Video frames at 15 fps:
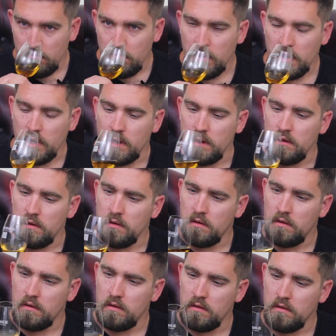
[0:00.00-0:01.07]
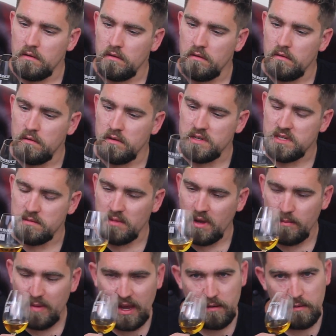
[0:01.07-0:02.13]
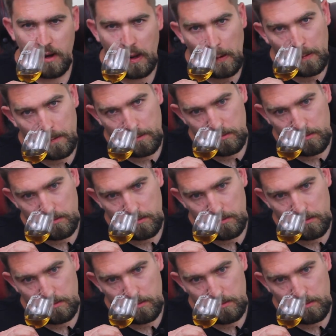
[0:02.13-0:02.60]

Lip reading: Okay. There's some coming out now.